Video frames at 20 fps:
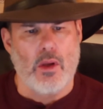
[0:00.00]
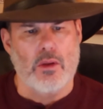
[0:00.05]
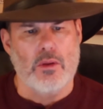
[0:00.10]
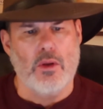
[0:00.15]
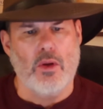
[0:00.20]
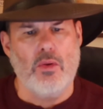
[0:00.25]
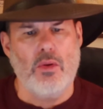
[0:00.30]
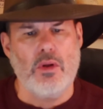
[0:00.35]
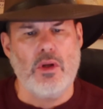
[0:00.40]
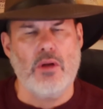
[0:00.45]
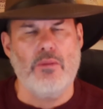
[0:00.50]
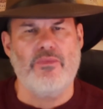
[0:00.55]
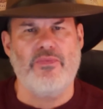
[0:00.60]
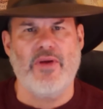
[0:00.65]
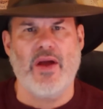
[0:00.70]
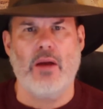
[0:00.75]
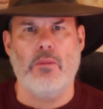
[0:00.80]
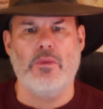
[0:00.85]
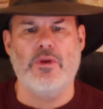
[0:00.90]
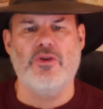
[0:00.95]
Low-income
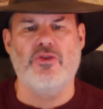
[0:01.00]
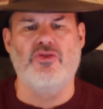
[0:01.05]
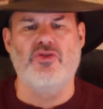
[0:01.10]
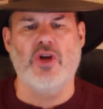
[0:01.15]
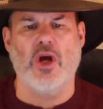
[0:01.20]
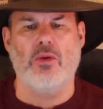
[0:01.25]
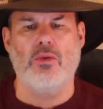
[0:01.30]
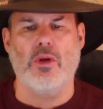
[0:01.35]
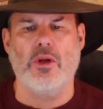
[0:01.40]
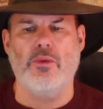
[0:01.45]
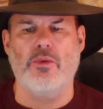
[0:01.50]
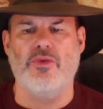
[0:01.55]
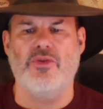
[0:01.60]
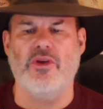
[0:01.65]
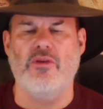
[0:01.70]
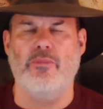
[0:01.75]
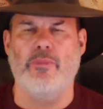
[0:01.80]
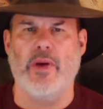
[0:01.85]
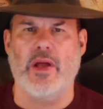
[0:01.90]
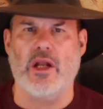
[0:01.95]
families generally
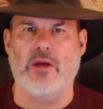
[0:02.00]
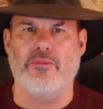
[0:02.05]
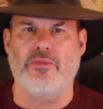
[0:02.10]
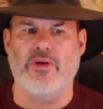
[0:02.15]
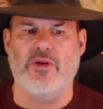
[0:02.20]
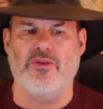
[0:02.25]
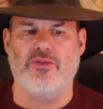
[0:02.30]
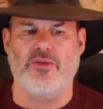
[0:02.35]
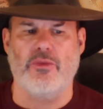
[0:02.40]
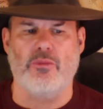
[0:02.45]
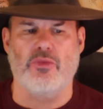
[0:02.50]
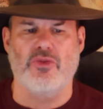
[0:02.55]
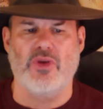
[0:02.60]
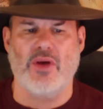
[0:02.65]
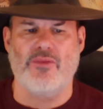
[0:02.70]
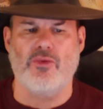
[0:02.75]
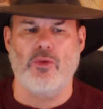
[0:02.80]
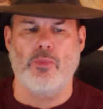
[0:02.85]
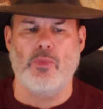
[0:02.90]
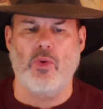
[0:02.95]
receive benefits from
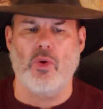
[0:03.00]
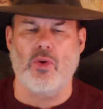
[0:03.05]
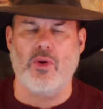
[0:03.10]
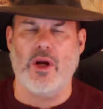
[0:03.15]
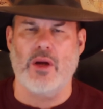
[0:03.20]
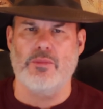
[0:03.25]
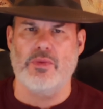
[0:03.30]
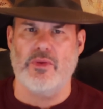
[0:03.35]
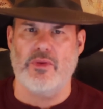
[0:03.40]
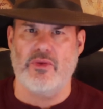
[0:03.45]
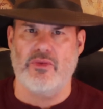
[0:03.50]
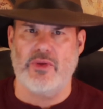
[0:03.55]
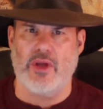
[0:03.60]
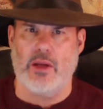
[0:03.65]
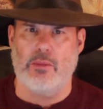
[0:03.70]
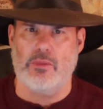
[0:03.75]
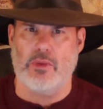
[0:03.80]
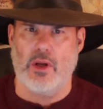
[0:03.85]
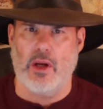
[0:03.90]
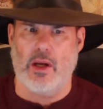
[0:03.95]
several programs at the
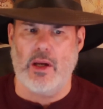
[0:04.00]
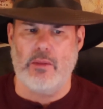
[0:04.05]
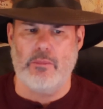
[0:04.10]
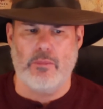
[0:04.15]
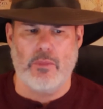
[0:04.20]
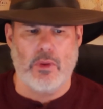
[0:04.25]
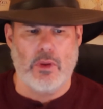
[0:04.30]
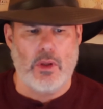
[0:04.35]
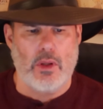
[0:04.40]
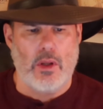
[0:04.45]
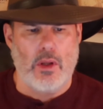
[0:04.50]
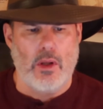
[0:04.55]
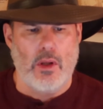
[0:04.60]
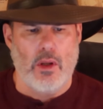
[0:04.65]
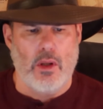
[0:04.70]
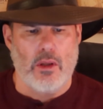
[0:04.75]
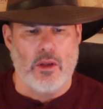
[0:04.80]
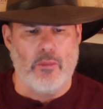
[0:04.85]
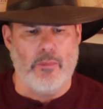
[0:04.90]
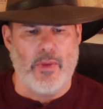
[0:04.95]
same time.
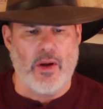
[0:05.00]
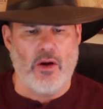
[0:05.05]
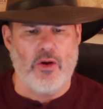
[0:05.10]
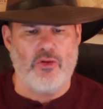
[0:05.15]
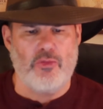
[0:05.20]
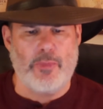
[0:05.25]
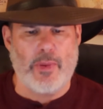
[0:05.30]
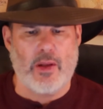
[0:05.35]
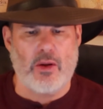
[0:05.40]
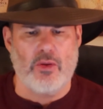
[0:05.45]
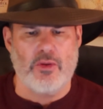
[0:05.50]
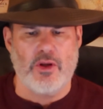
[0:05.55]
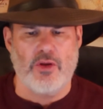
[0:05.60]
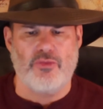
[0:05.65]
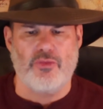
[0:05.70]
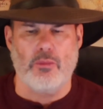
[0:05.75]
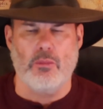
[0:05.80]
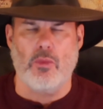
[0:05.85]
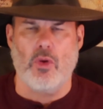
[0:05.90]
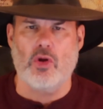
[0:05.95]
The marriage penalties
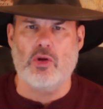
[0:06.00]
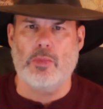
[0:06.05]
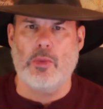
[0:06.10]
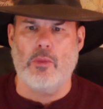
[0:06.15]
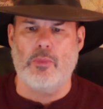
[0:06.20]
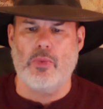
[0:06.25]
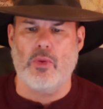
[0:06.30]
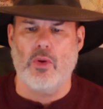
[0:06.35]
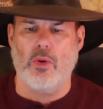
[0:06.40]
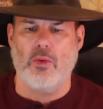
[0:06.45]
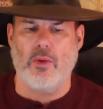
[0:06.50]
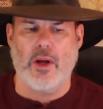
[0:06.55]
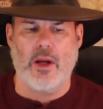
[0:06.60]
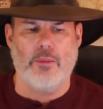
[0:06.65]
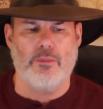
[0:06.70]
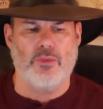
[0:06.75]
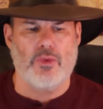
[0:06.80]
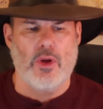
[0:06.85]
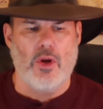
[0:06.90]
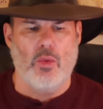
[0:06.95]
from multiple
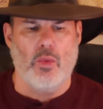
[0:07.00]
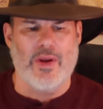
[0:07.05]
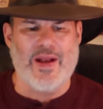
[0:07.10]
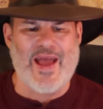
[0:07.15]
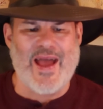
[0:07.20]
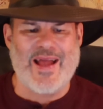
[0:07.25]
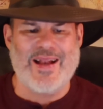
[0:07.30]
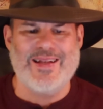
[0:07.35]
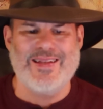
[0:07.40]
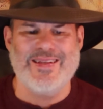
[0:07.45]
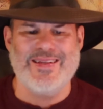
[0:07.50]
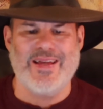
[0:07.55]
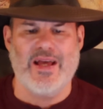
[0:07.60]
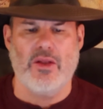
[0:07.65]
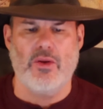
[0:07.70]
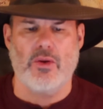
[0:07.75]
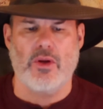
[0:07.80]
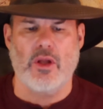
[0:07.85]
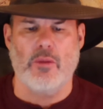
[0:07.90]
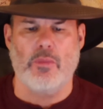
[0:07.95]
programs, when added
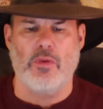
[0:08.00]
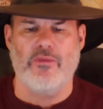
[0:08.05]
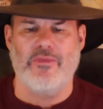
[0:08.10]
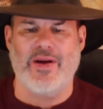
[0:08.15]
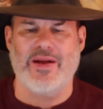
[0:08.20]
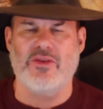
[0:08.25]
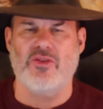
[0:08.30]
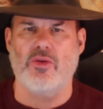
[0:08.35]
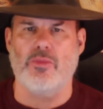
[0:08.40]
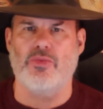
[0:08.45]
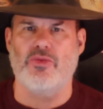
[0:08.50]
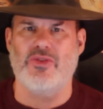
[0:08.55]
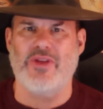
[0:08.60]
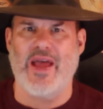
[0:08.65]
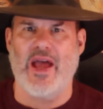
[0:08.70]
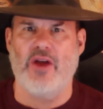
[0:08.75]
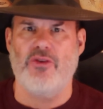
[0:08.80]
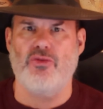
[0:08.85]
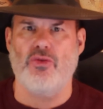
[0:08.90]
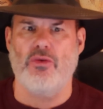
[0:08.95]
together, can provide
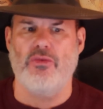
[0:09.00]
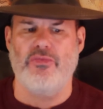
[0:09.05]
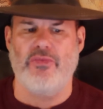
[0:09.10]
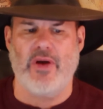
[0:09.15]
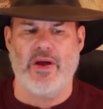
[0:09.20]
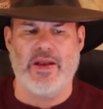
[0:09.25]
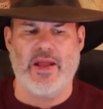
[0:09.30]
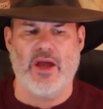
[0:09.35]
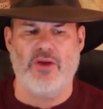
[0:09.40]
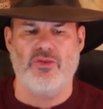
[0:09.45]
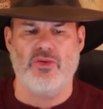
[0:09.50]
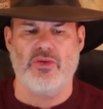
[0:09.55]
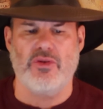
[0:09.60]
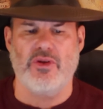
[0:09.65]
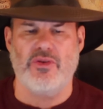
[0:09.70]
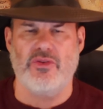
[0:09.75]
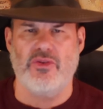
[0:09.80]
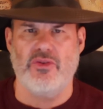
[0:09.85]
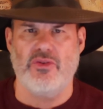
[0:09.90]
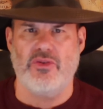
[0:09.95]
substantial financial
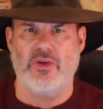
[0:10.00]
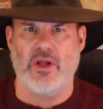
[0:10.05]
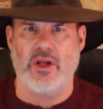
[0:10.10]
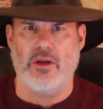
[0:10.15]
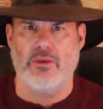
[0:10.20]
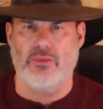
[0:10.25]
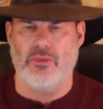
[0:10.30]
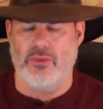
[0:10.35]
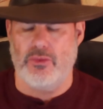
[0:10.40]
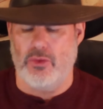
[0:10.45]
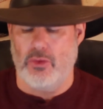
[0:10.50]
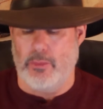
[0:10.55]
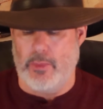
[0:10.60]
disincentives to